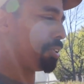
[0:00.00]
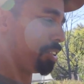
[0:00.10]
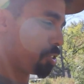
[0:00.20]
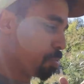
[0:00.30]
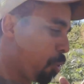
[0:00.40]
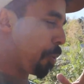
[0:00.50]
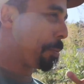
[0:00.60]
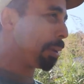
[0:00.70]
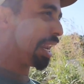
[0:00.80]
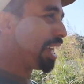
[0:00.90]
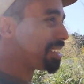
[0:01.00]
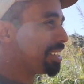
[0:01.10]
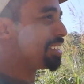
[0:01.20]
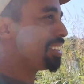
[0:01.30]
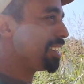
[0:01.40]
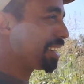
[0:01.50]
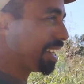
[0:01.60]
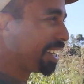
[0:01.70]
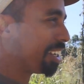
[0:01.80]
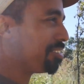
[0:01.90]
says it's more blessed to
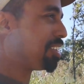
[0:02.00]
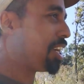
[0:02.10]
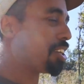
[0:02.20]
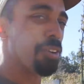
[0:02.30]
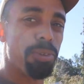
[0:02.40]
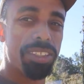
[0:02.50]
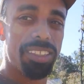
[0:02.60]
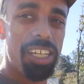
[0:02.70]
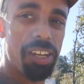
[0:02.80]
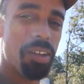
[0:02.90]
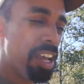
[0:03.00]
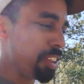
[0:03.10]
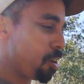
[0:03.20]
give than to receive.